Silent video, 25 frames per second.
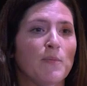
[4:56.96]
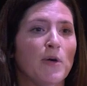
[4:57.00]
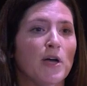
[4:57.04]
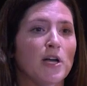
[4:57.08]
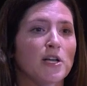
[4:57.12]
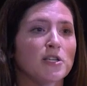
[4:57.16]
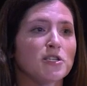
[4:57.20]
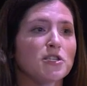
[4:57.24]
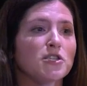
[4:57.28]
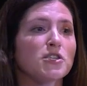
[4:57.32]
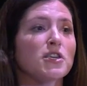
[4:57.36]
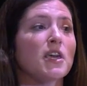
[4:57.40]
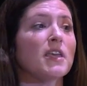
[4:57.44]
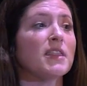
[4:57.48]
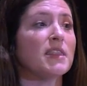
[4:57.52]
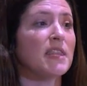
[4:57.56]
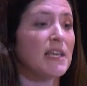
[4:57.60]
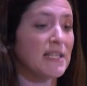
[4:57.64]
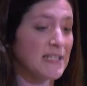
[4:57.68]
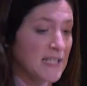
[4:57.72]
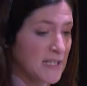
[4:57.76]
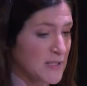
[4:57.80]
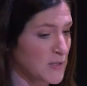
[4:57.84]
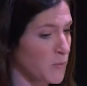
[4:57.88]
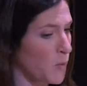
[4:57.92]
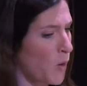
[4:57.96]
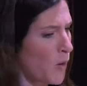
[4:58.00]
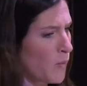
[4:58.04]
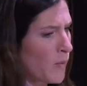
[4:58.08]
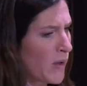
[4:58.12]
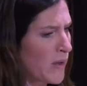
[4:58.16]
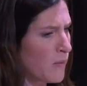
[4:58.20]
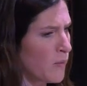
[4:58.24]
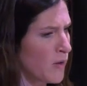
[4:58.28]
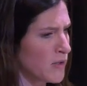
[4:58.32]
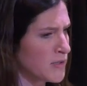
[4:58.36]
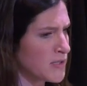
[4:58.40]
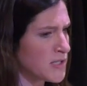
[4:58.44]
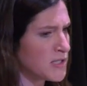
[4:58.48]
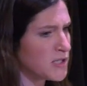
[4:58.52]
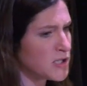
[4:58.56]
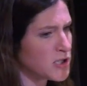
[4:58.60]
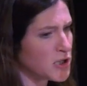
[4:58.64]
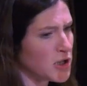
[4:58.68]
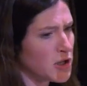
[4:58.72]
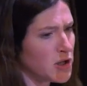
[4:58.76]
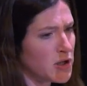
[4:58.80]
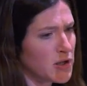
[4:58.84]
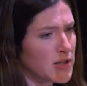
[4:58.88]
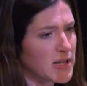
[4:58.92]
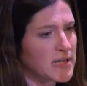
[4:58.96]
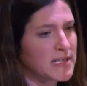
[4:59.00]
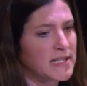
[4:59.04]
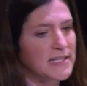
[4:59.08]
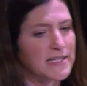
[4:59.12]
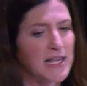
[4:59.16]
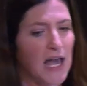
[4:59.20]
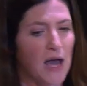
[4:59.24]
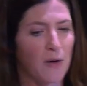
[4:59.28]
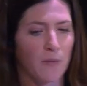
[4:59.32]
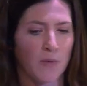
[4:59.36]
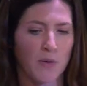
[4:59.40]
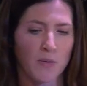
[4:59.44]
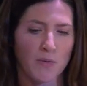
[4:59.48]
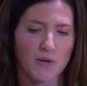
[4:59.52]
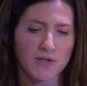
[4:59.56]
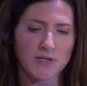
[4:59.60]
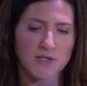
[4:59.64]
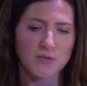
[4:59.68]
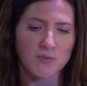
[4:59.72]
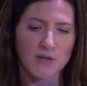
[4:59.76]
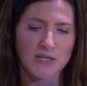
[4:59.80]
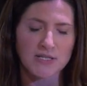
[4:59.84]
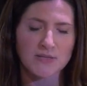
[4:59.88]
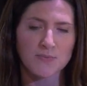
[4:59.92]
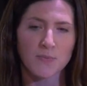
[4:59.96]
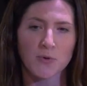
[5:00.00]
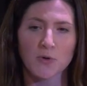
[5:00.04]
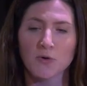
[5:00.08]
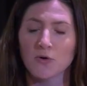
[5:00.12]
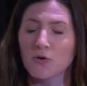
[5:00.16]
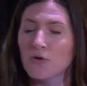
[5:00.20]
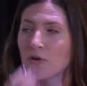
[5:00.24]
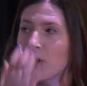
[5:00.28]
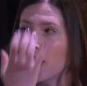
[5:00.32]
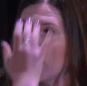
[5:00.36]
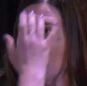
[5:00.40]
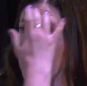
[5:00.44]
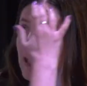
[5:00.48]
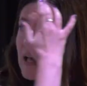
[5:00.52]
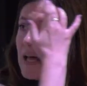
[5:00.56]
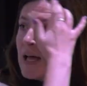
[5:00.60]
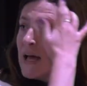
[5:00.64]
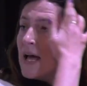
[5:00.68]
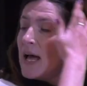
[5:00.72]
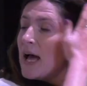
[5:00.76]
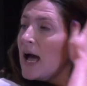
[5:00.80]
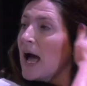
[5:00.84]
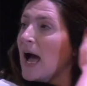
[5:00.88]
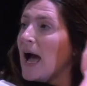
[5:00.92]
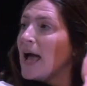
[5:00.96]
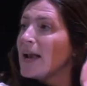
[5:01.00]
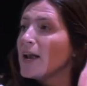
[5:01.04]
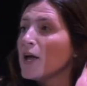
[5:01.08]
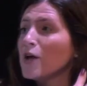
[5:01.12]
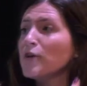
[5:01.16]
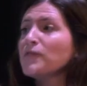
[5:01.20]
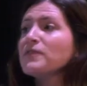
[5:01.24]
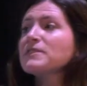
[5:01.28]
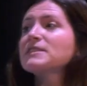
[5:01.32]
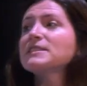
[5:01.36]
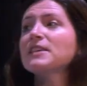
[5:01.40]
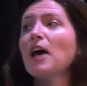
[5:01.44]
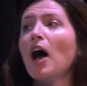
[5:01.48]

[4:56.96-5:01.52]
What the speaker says: much, this is what we want to do, this is how we want to explore it. And over